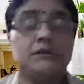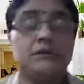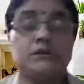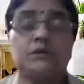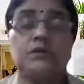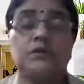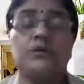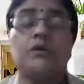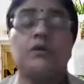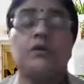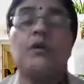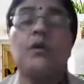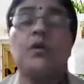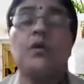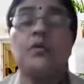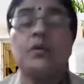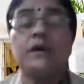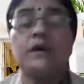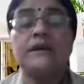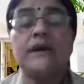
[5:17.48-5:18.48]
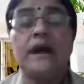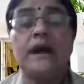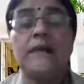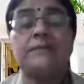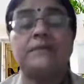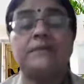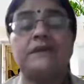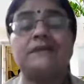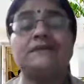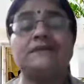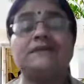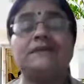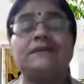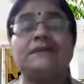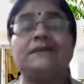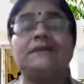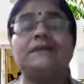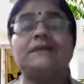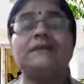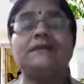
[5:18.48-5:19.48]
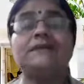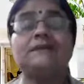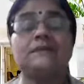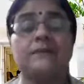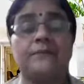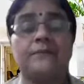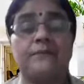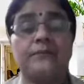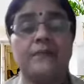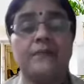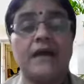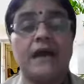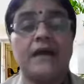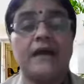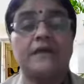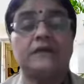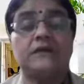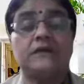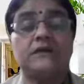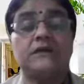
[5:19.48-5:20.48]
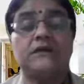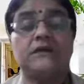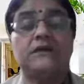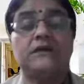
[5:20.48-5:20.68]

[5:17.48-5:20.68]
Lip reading: So what happens is that